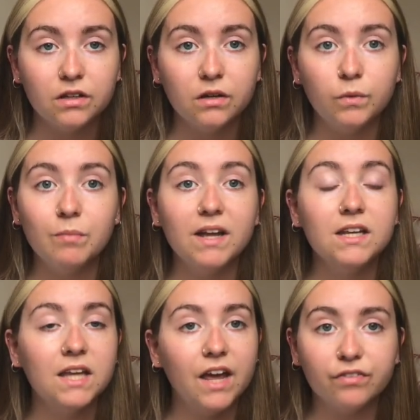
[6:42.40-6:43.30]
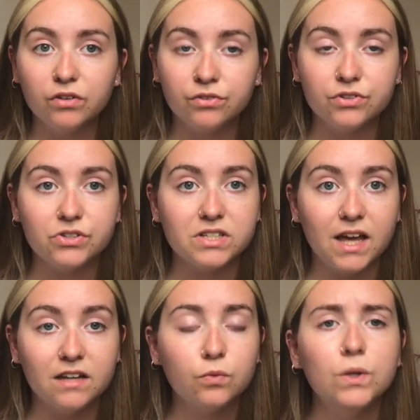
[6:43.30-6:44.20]
We may never
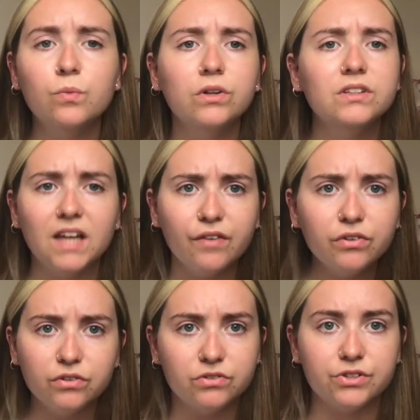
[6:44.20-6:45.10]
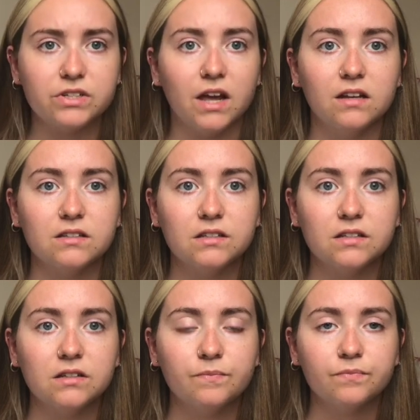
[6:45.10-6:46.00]
understand, we will never understand
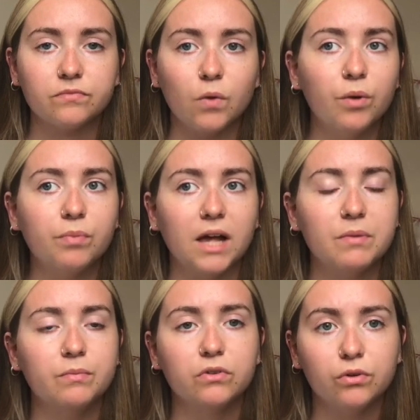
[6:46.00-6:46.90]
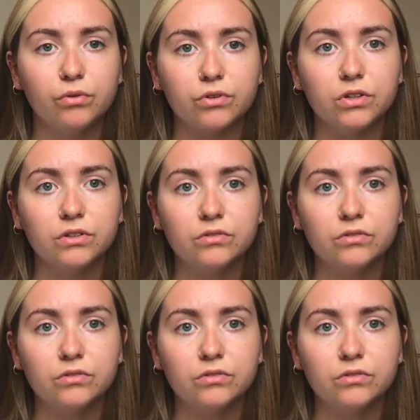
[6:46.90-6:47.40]
what Black people go through,